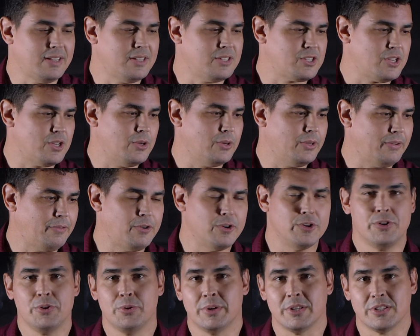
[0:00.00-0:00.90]
And so if
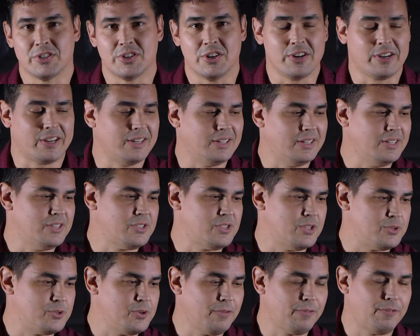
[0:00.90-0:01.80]
you're doing a circuit, it's
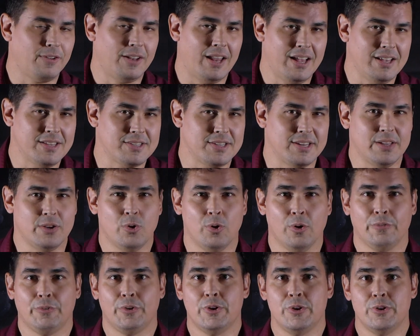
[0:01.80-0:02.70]
the drift velocity,
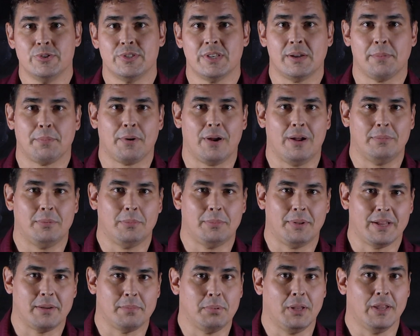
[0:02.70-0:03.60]
or if you're using a problem
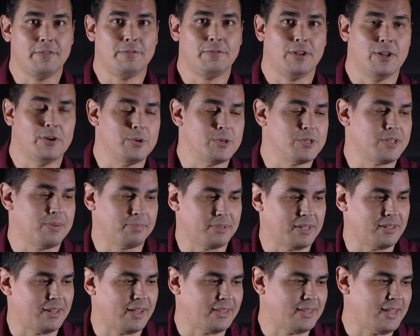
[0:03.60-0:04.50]
like blood flow or
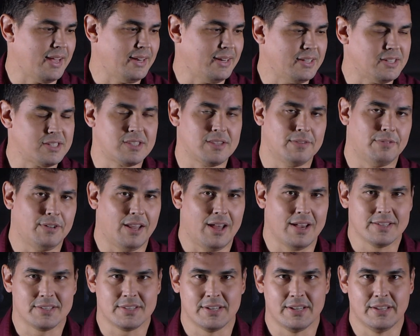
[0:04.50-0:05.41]
something like that, it's the
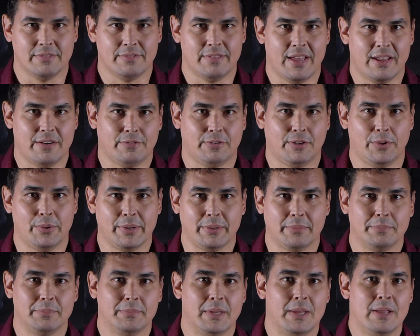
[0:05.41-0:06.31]
velocity of that flowing.